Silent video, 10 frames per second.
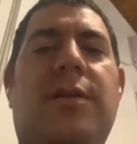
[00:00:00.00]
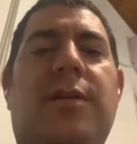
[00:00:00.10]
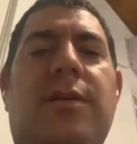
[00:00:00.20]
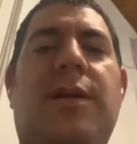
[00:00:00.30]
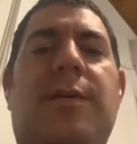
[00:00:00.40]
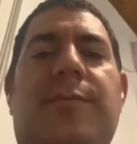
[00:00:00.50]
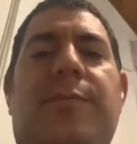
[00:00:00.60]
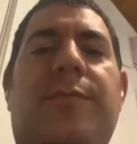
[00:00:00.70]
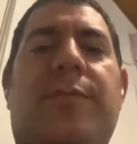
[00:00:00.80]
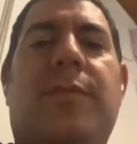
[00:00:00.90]

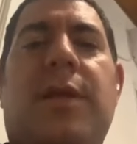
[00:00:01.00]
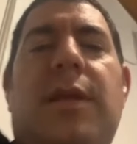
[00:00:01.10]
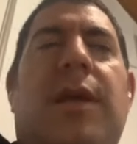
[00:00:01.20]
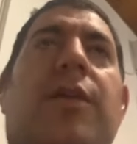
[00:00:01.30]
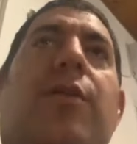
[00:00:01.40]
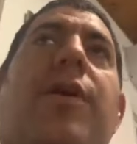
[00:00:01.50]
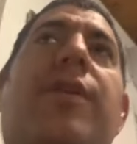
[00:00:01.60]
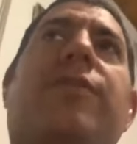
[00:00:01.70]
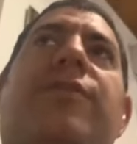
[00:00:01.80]
I don't think